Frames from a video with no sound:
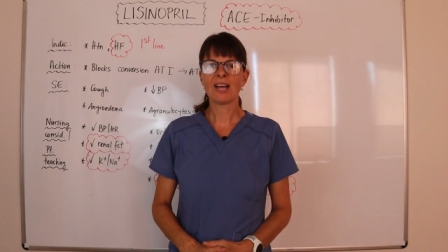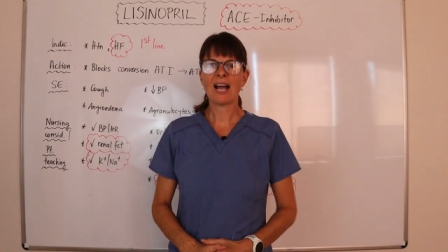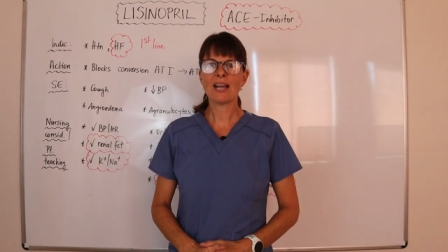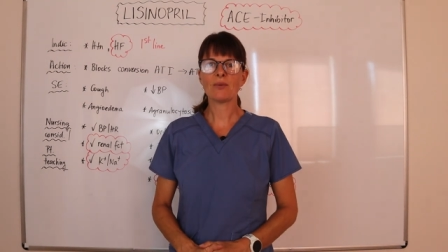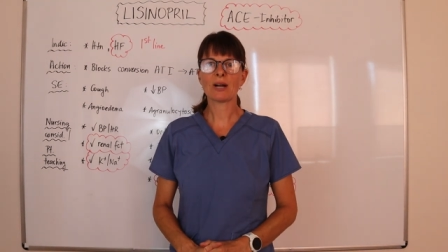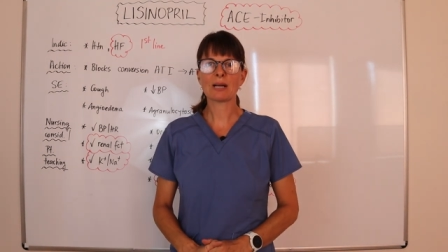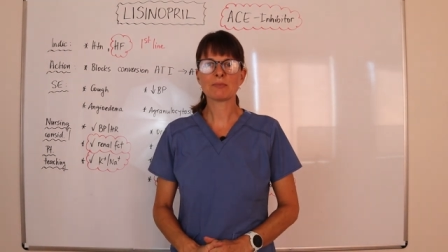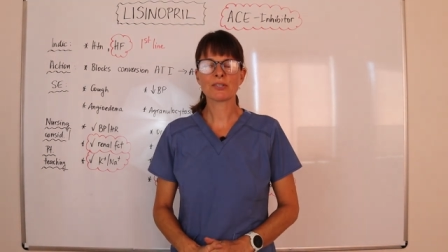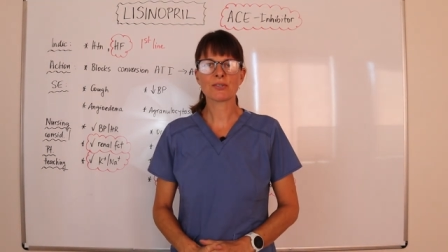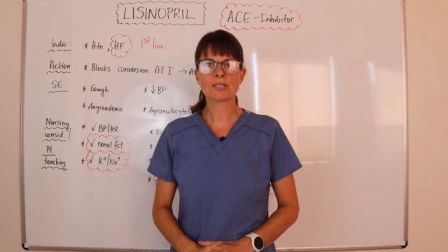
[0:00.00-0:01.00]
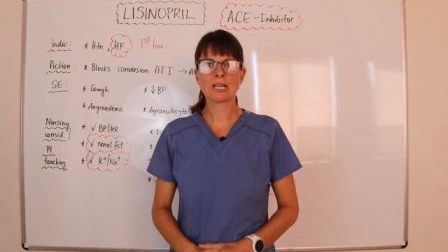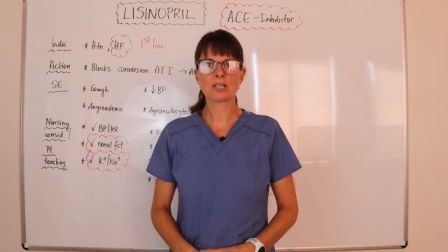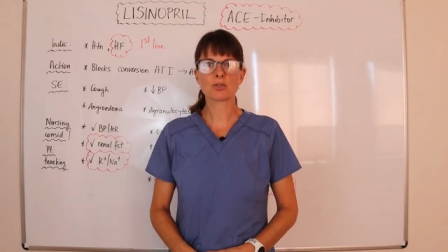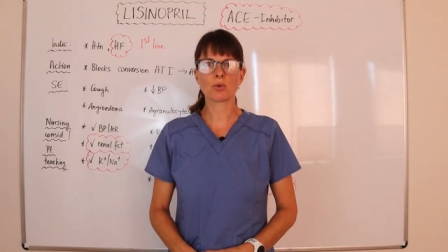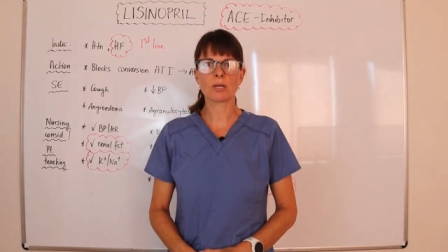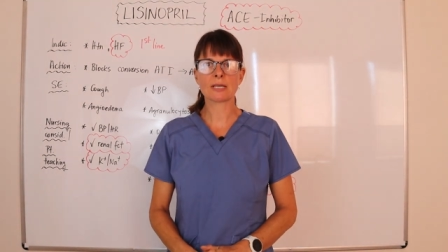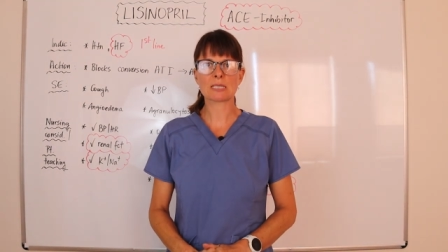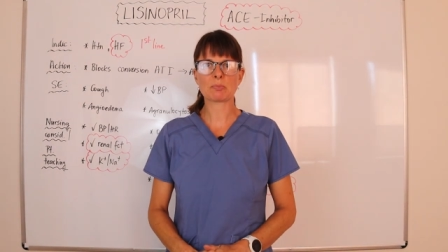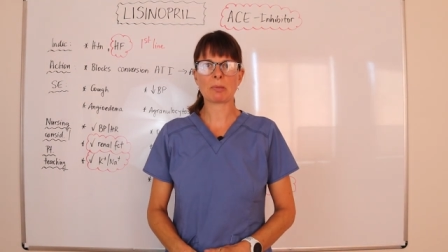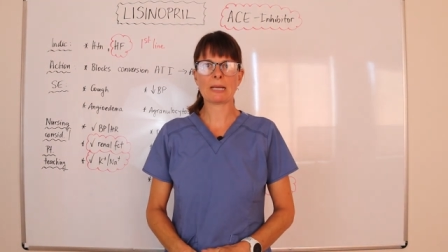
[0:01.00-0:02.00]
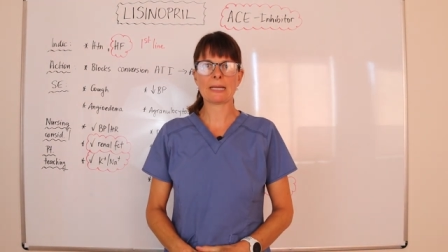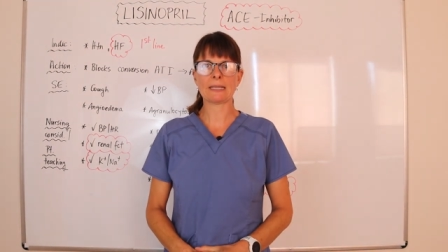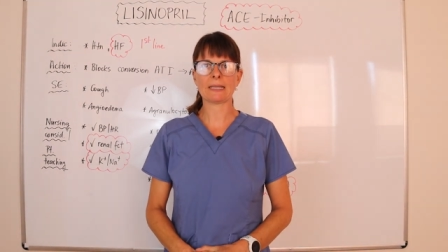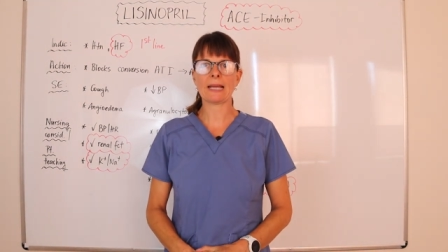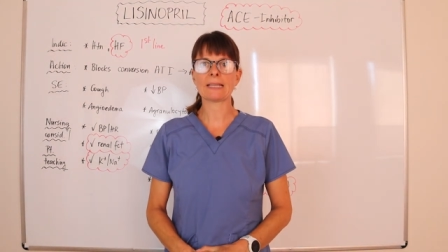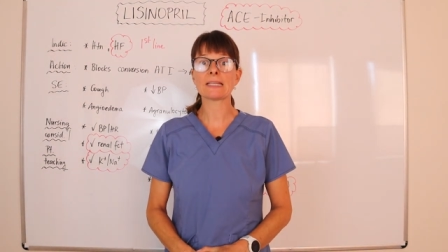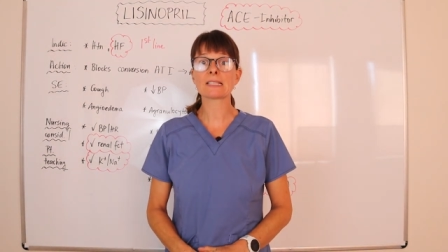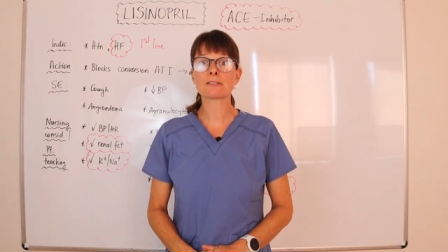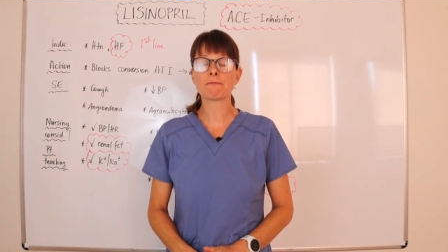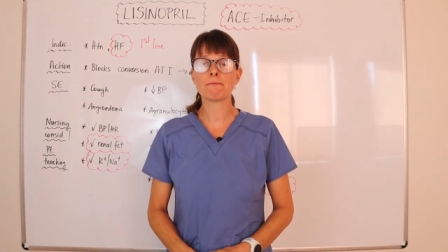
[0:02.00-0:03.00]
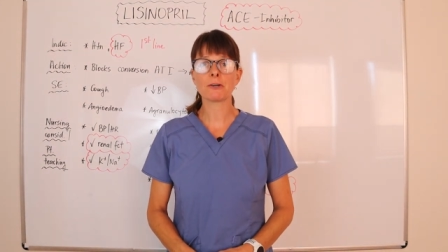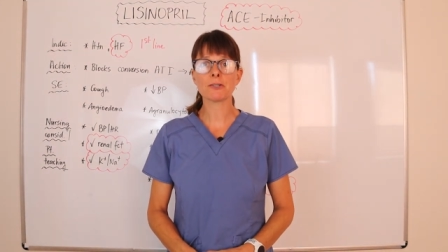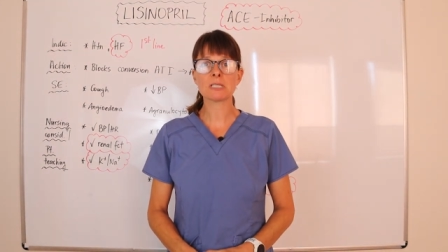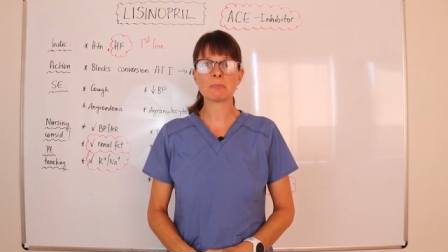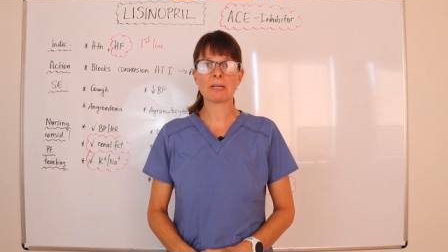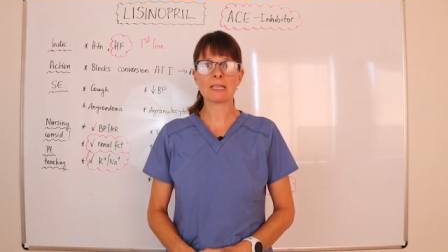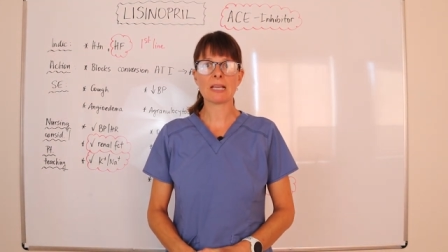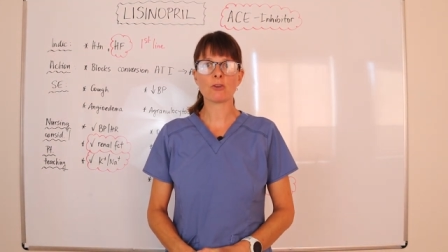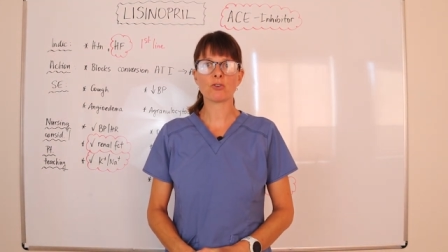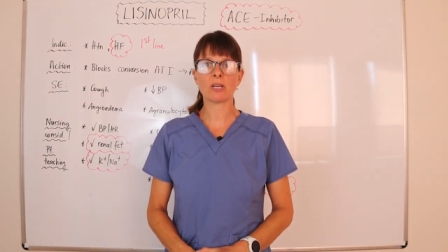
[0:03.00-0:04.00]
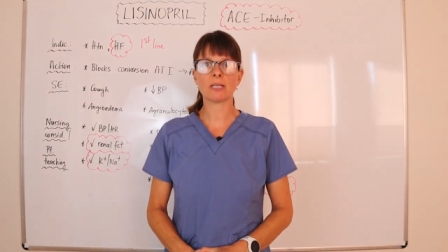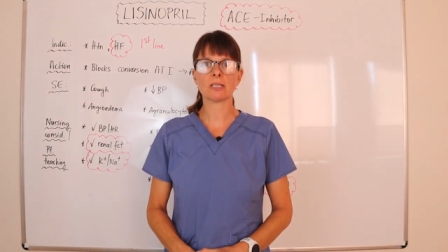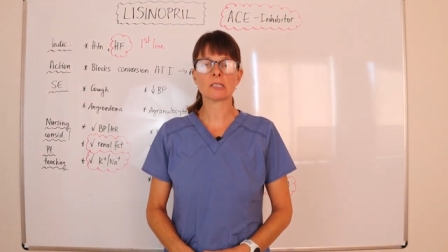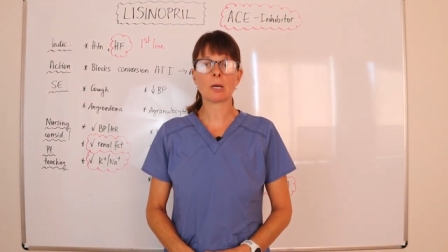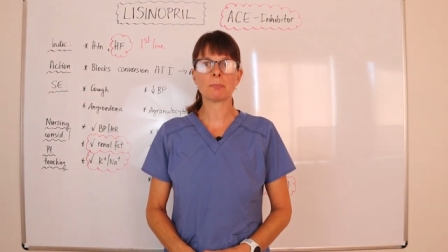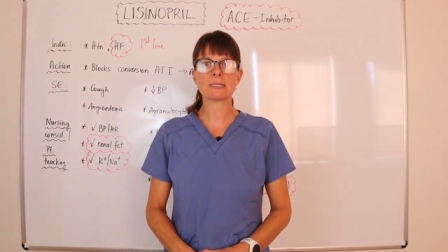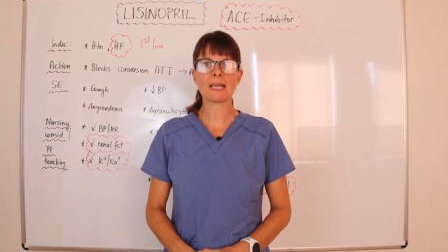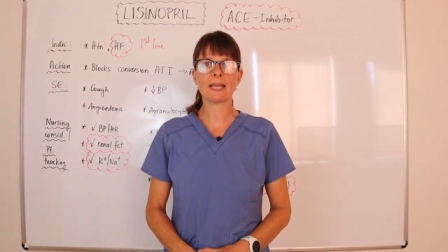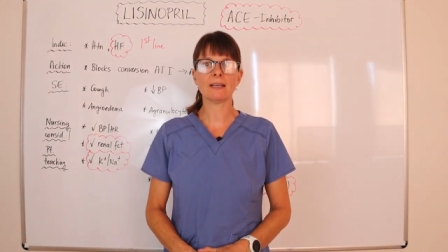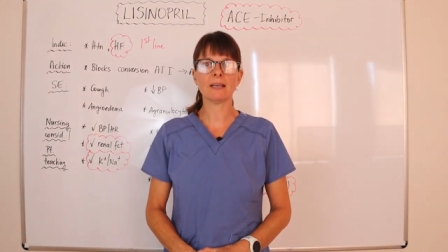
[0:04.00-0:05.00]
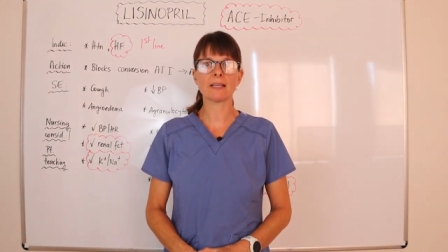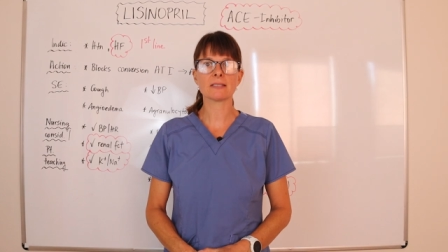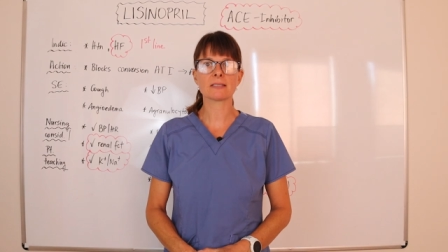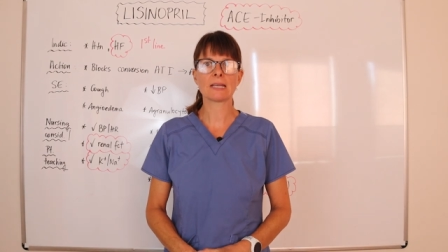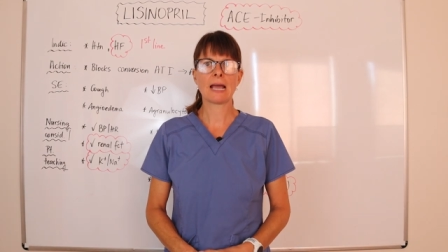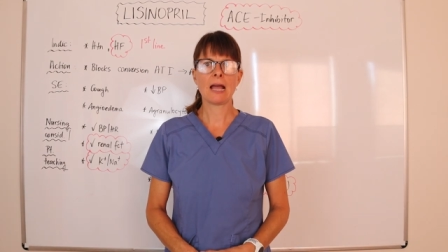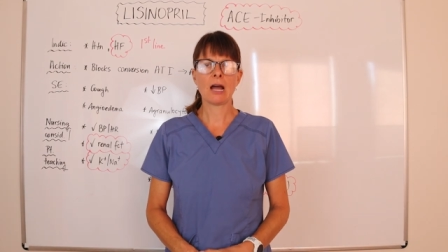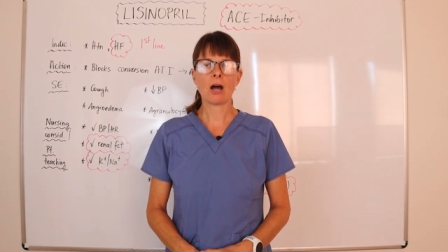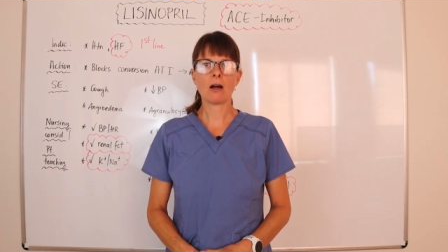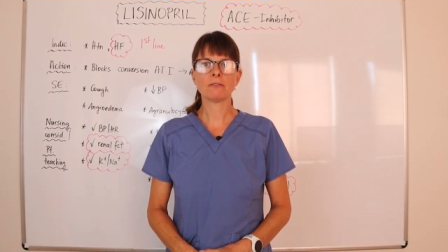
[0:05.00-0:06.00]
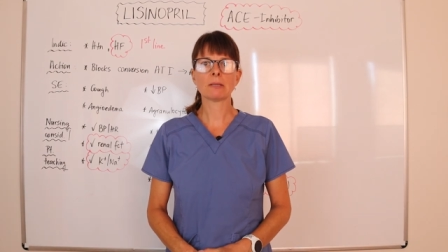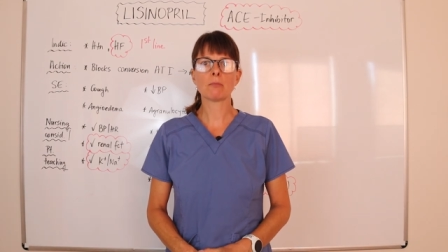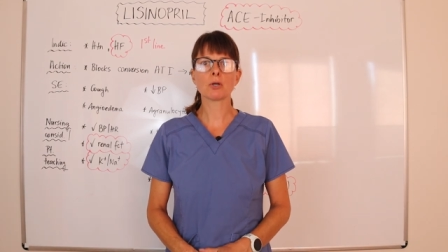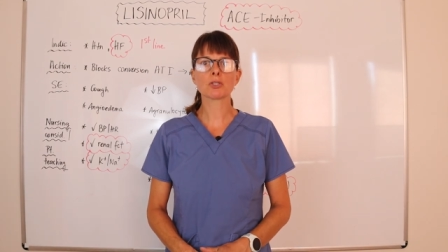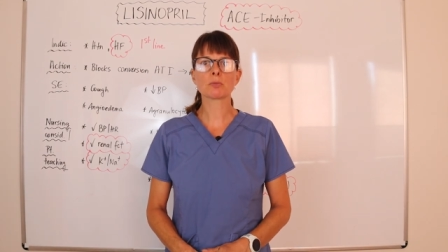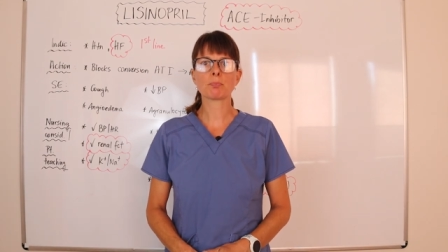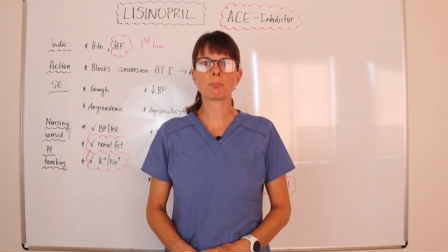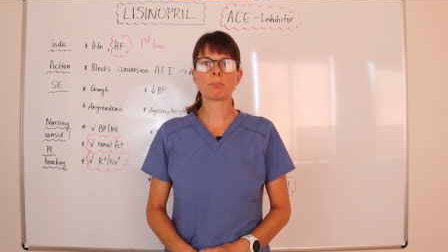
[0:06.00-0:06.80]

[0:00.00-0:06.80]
Hi, welcome to Nursing School Explained and this first medication in the top 10 list of the most